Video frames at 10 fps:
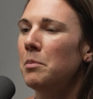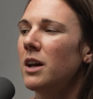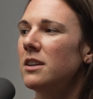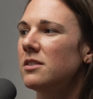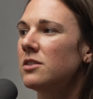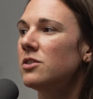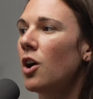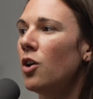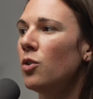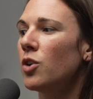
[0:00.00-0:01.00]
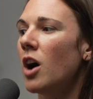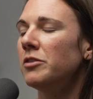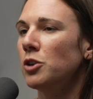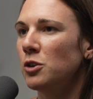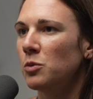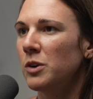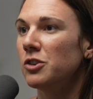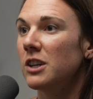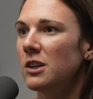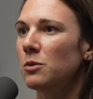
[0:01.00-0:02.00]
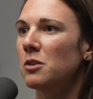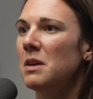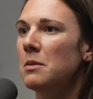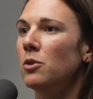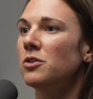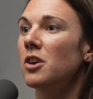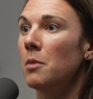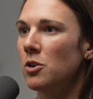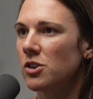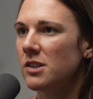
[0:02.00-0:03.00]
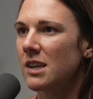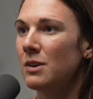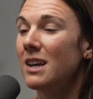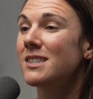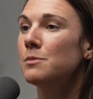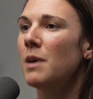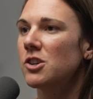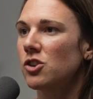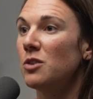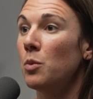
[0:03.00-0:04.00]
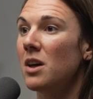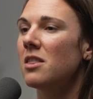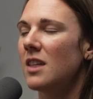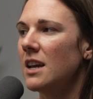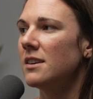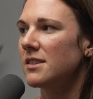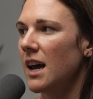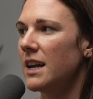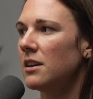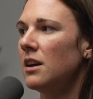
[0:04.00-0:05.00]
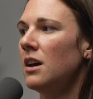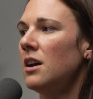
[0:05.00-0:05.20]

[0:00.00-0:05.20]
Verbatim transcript: But it's so convoluted when you're dealing with people's emotions and especially with things like